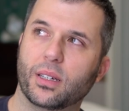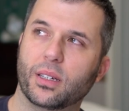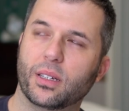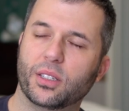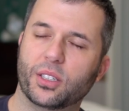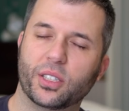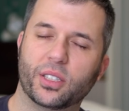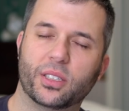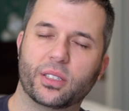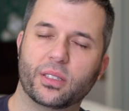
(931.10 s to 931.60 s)

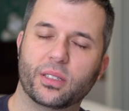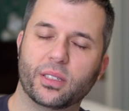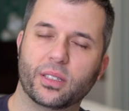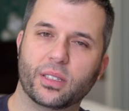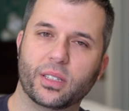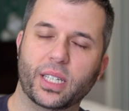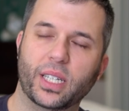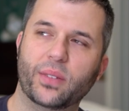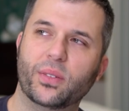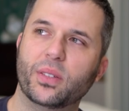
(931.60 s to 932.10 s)
Just
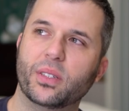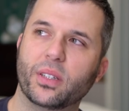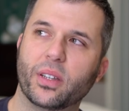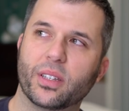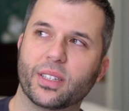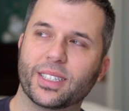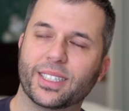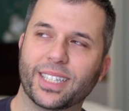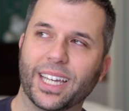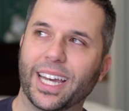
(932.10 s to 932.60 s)
even to
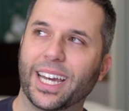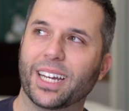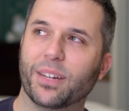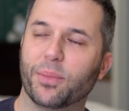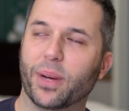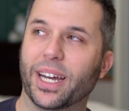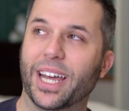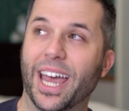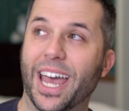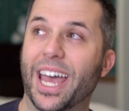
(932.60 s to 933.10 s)
say in
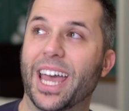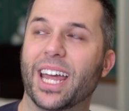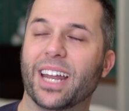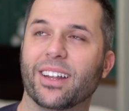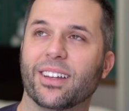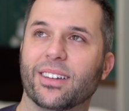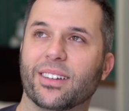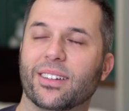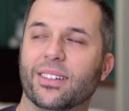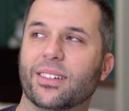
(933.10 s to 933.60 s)
my
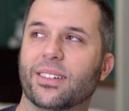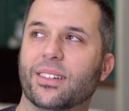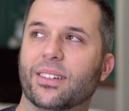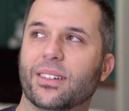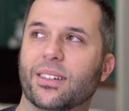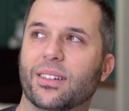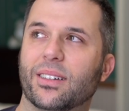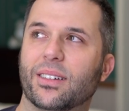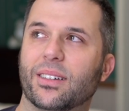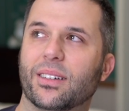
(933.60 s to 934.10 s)
head,
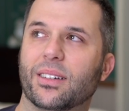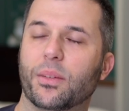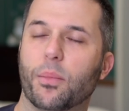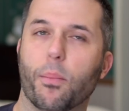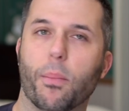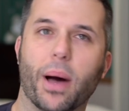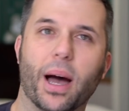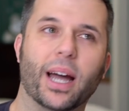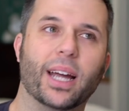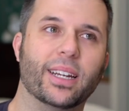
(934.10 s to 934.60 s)

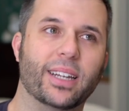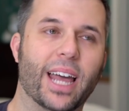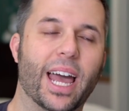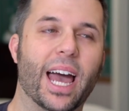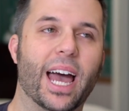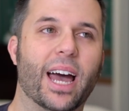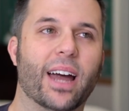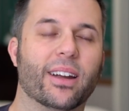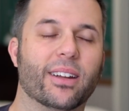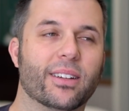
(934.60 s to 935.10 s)
my
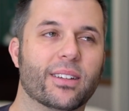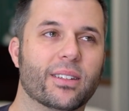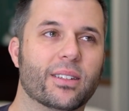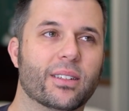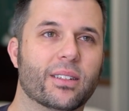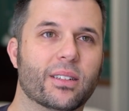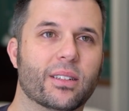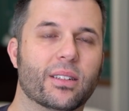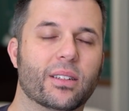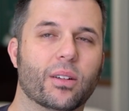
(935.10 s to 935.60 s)
dad
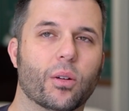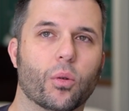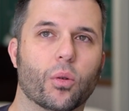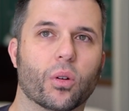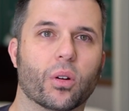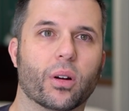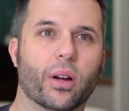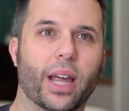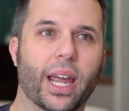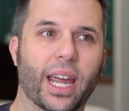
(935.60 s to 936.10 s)

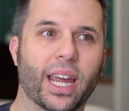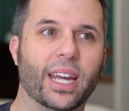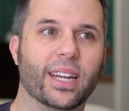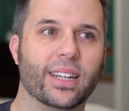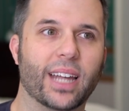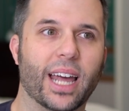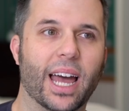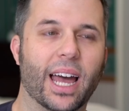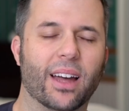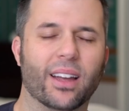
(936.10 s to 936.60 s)
or a
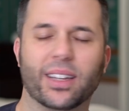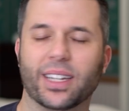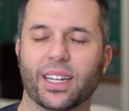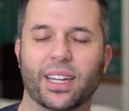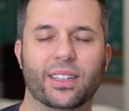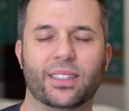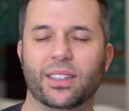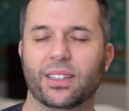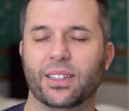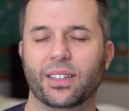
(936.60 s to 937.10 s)
dad,
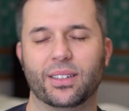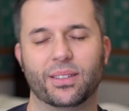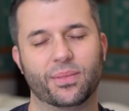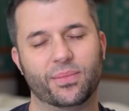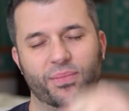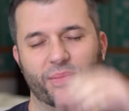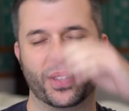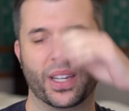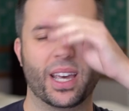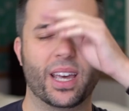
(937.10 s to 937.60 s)
like
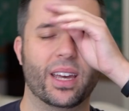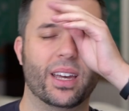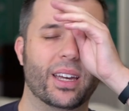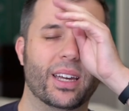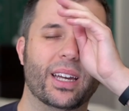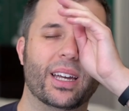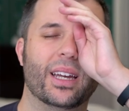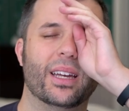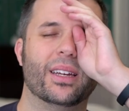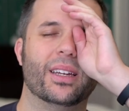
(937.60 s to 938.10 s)

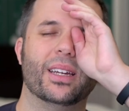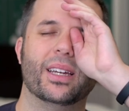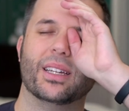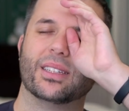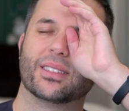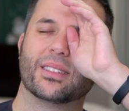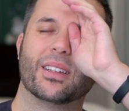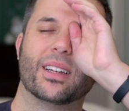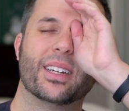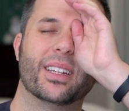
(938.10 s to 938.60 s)

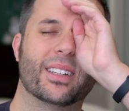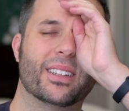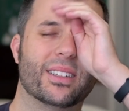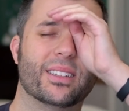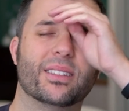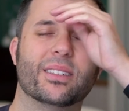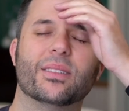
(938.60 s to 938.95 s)
it's like